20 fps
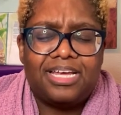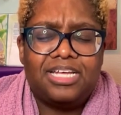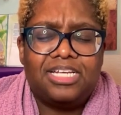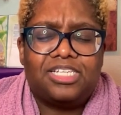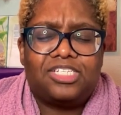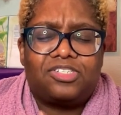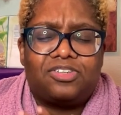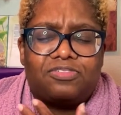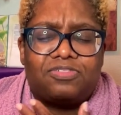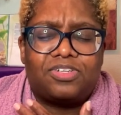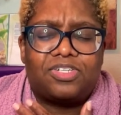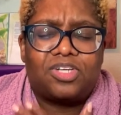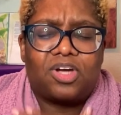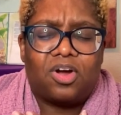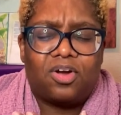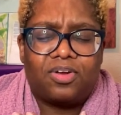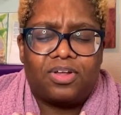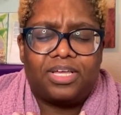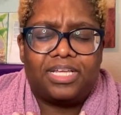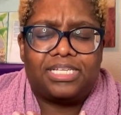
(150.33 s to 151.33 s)
strength to
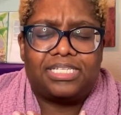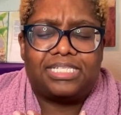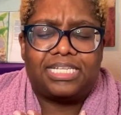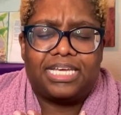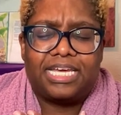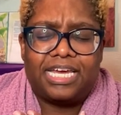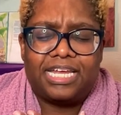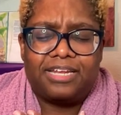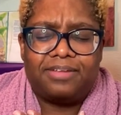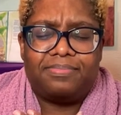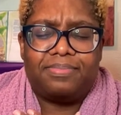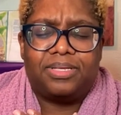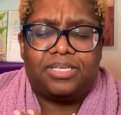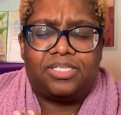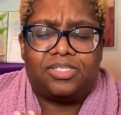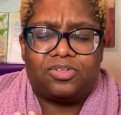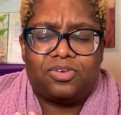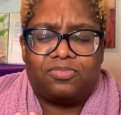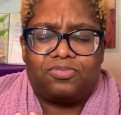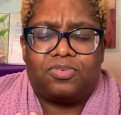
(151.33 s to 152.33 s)
turn against the enemy,
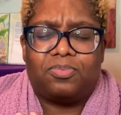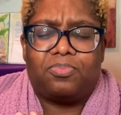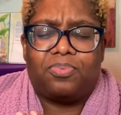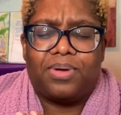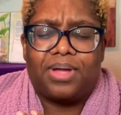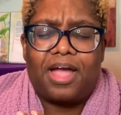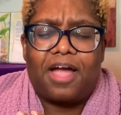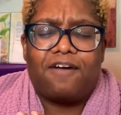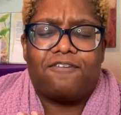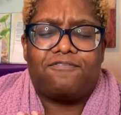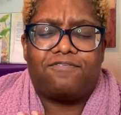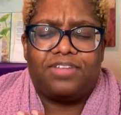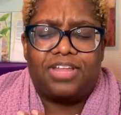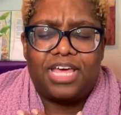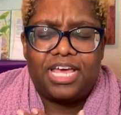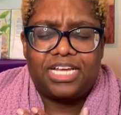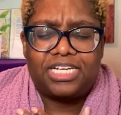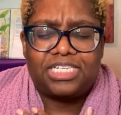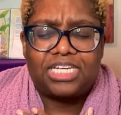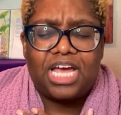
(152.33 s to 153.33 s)
strength to bring our
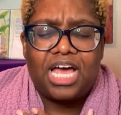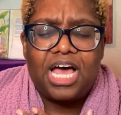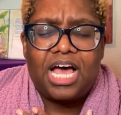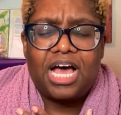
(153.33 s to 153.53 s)
flesh